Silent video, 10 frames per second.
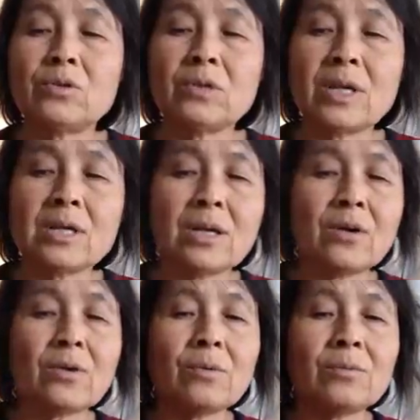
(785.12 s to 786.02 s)
to take
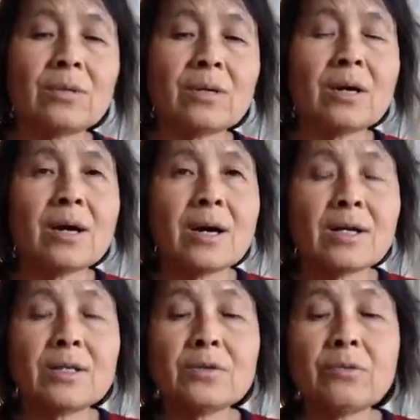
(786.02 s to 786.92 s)
care of the
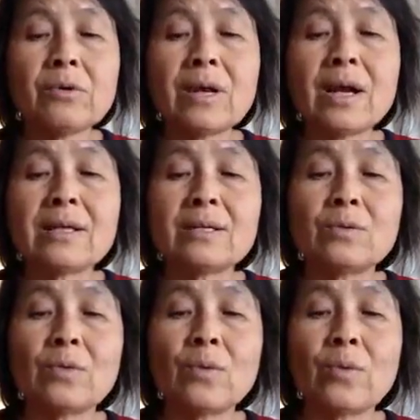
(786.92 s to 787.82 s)
Israelites
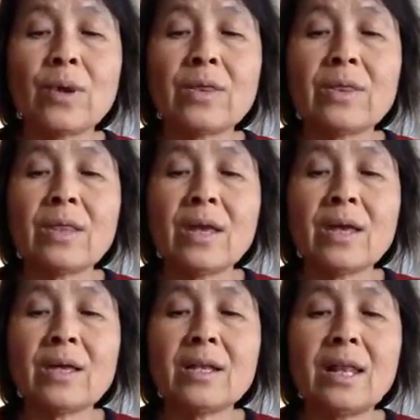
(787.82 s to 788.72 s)
when
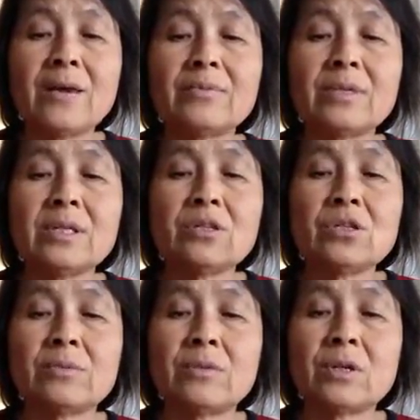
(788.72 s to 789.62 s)
they left
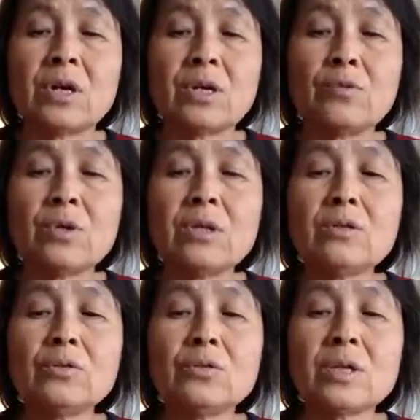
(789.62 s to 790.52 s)
Egypt.
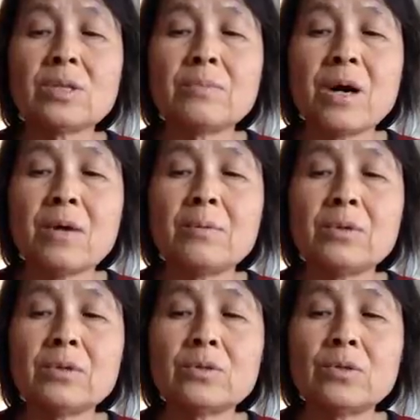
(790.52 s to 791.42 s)
Read today's
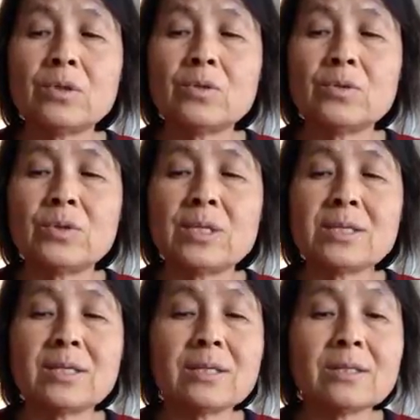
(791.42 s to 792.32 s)
Bible story to
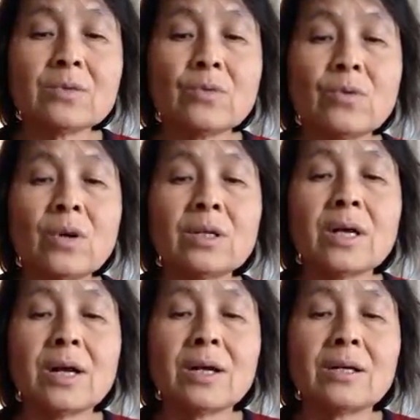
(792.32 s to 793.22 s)
see just what
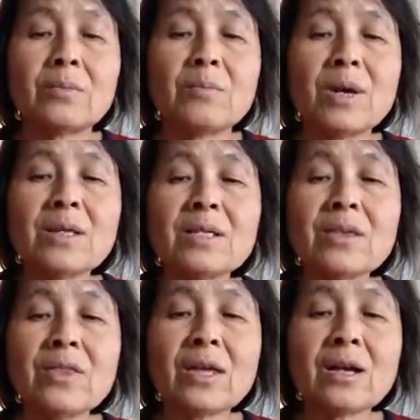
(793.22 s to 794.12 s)
an
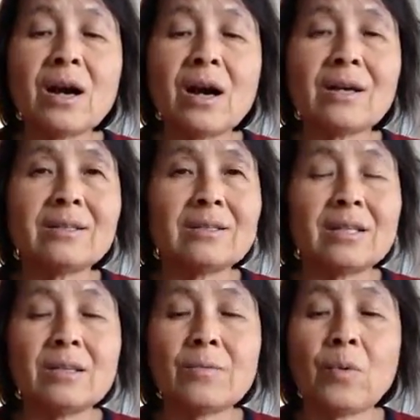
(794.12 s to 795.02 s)
amazing thing God
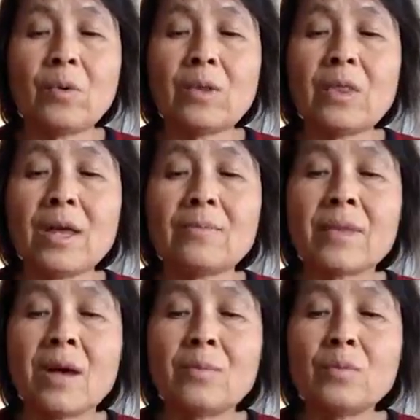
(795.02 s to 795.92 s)
did for them.
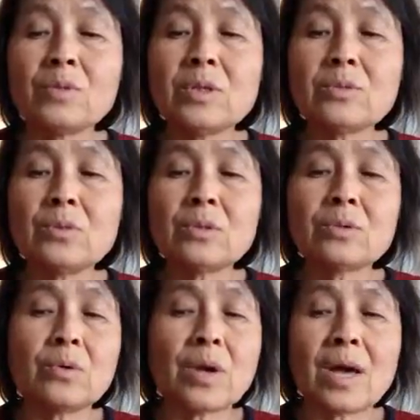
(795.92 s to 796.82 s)
Moses was
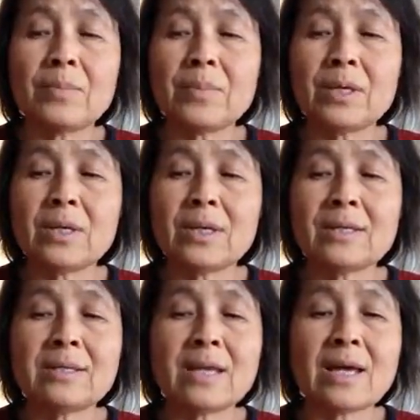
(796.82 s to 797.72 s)
so happy.
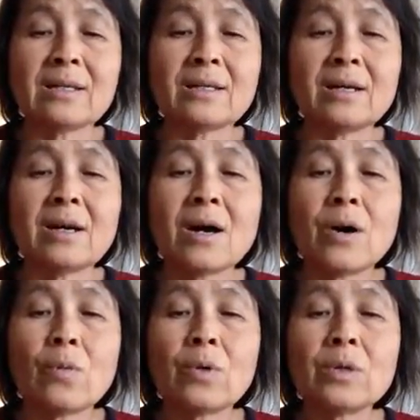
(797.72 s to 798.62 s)
He sang the
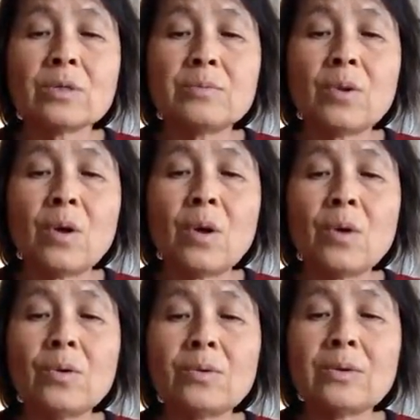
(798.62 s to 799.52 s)
words
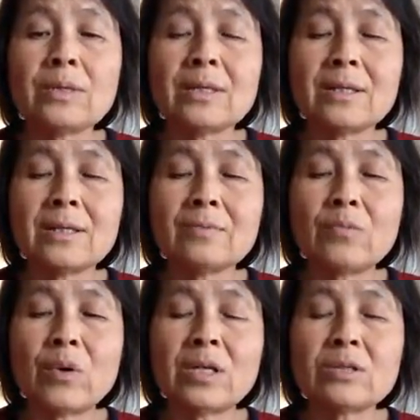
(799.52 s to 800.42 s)
below in
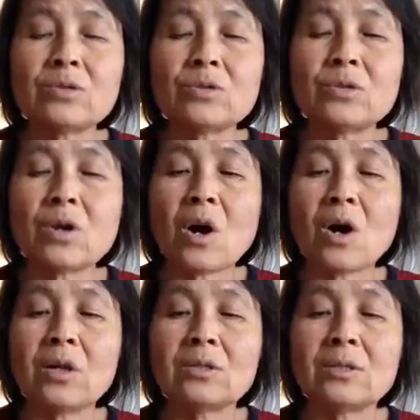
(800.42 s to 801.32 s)
praise to
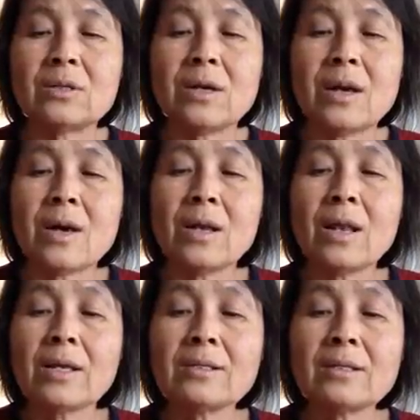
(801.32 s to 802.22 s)
God.
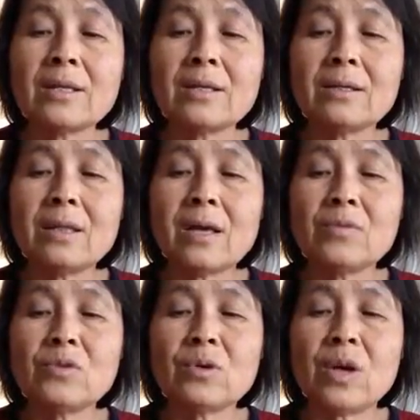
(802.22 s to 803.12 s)
Let's sing
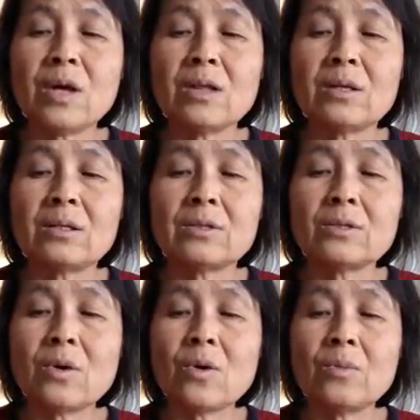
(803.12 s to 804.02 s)
them together. The
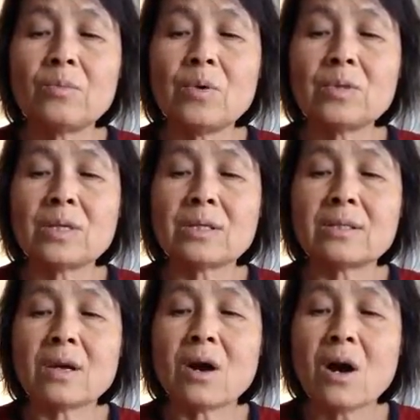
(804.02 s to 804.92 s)
Song of
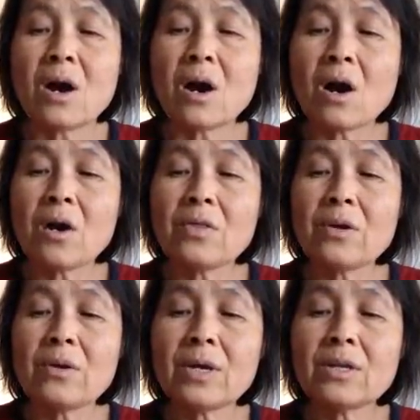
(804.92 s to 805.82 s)
Moses. Are
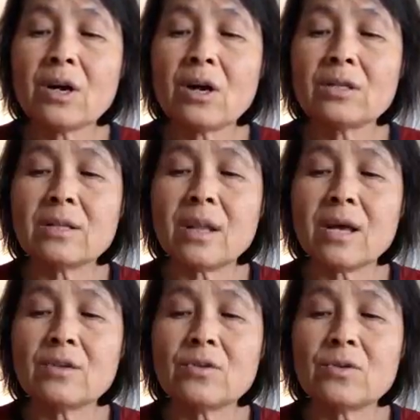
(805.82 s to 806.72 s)
there any gods
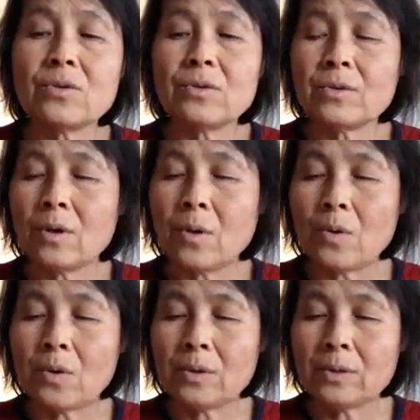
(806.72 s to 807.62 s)
like you,
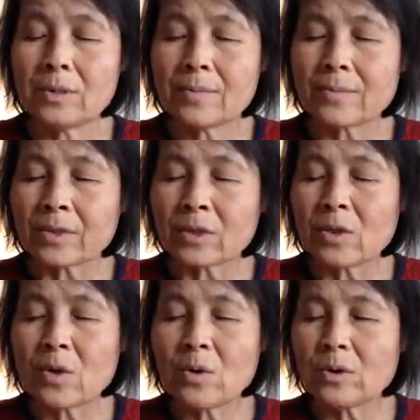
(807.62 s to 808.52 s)
Lord?
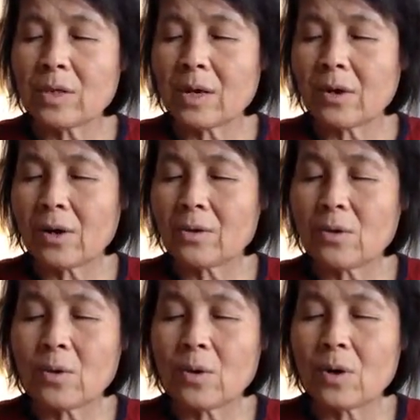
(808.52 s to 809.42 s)
No, there are
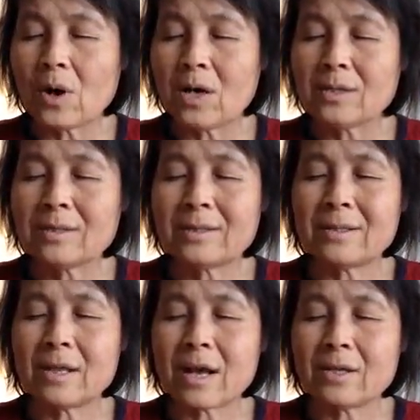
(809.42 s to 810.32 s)
no
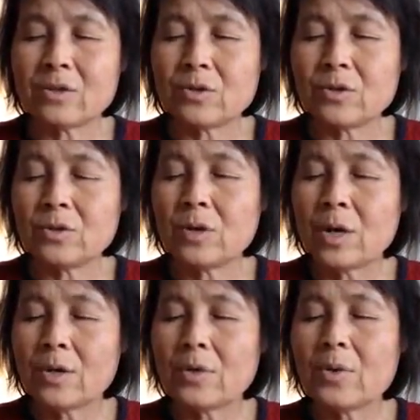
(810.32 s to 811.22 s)
gods like you.
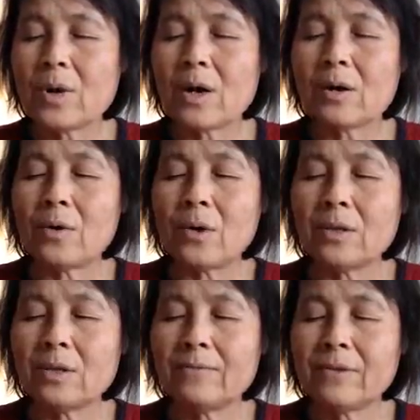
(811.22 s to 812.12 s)
You are
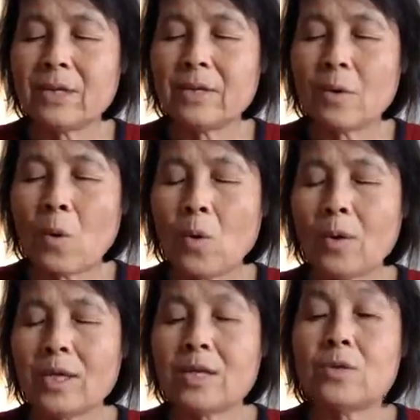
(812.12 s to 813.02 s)
wonderfully
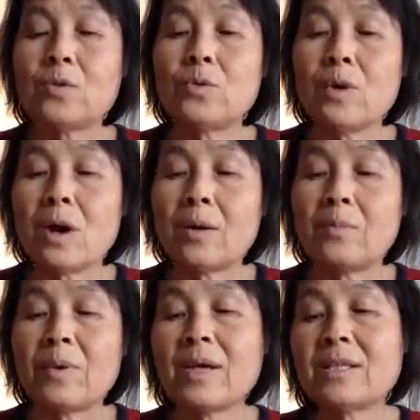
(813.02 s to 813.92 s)
holy. You are
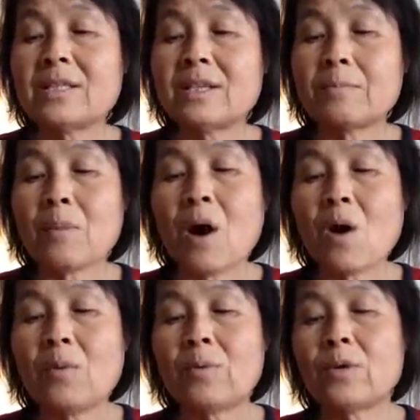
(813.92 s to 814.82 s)
amazing,
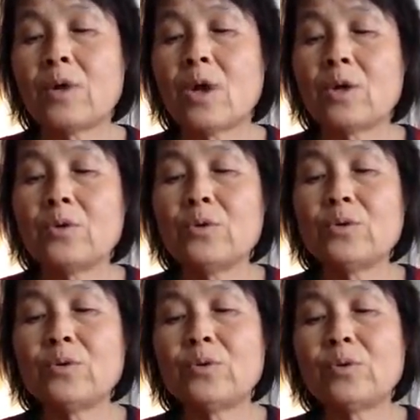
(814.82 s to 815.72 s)
powerful. You
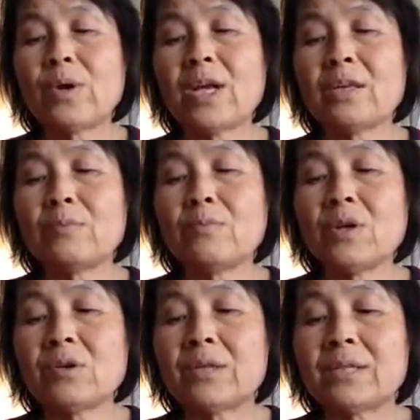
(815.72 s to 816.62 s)
do great
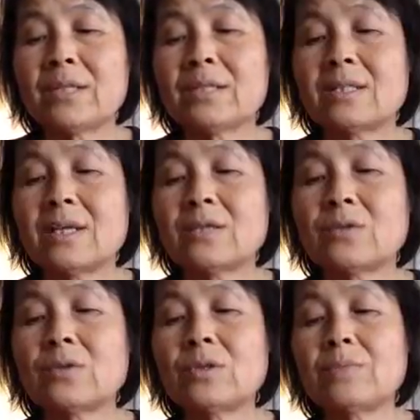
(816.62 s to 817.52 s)
miracles.
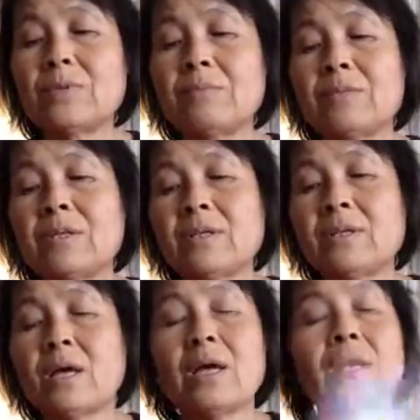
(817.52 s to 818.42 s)
Exodus
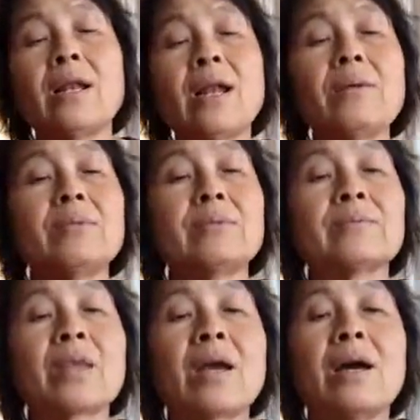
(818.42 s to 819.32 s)
15 11.
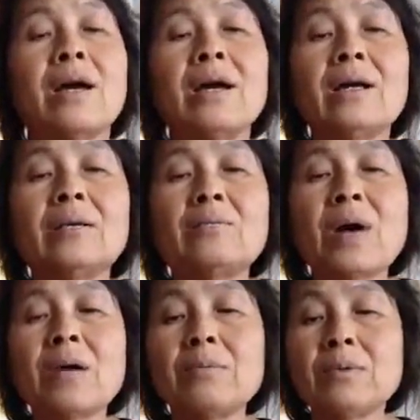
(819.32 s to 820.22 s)
And
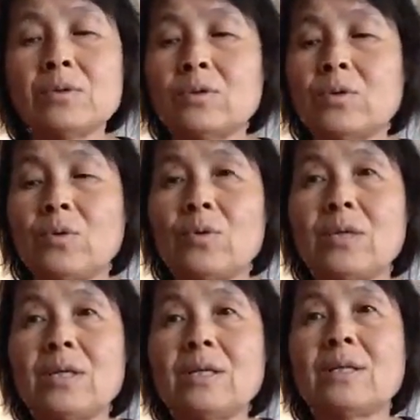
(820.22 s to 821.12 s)
Bible
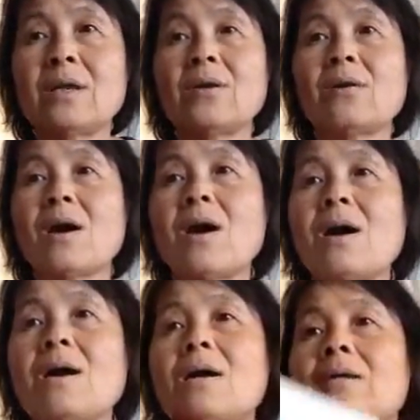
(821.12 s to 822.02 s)
story, there
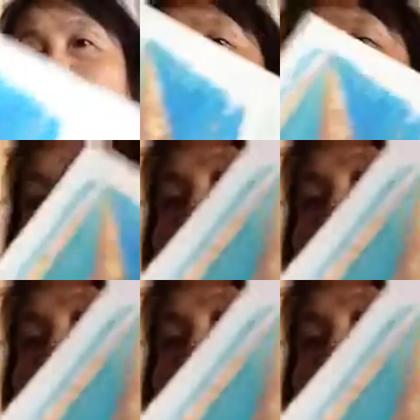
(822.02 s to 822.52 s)
are so